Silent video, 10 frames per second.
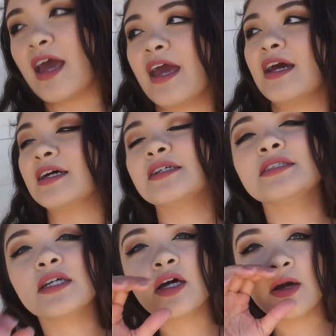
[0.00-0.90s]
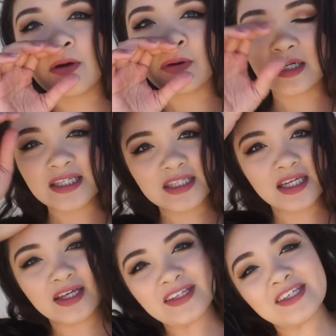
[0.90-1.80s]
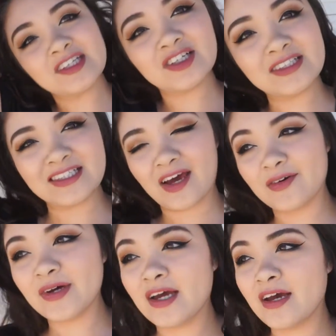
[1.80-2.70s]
and we're gonna see how this turns out.